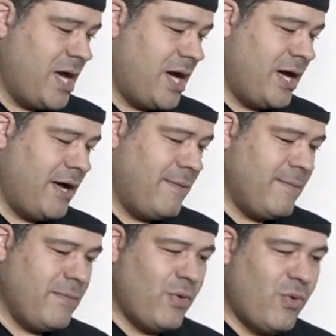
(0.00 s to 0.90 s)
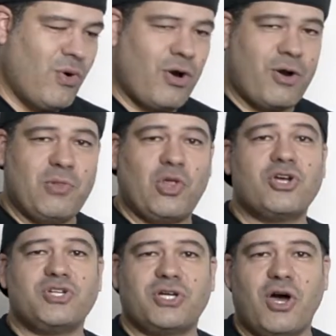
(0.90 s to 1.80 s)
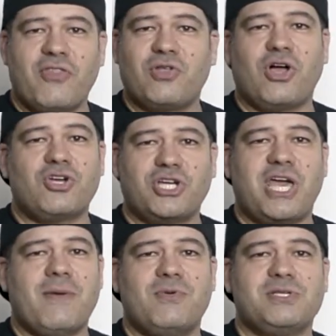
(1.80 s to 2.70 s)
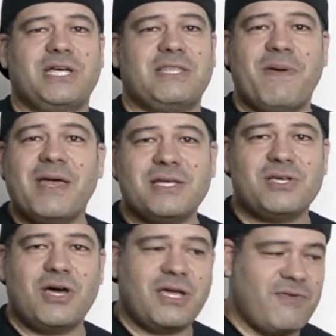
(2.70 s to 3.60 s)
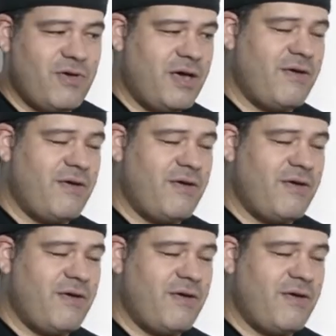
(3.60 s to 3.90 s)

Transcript: or other larger cameras like the Panasonic